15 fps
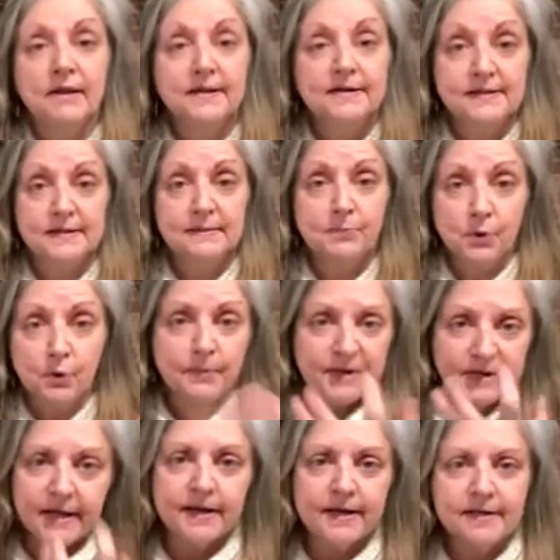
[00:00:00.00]
into the poop
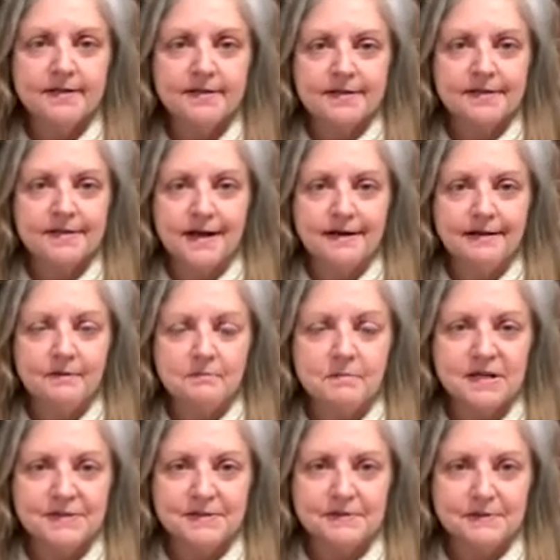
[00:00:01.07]
and get it inside of the
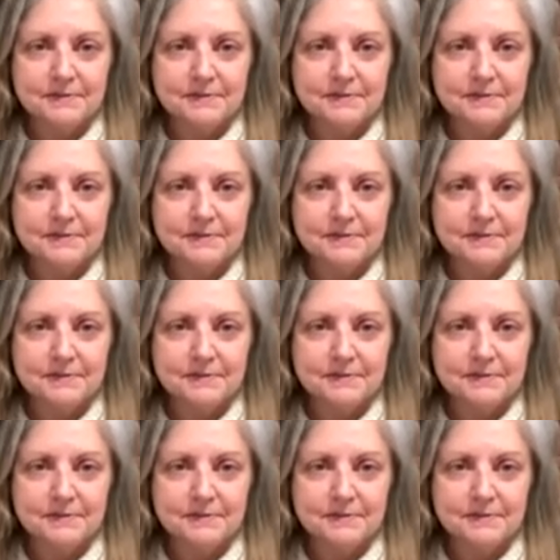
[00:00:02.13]
muzzle.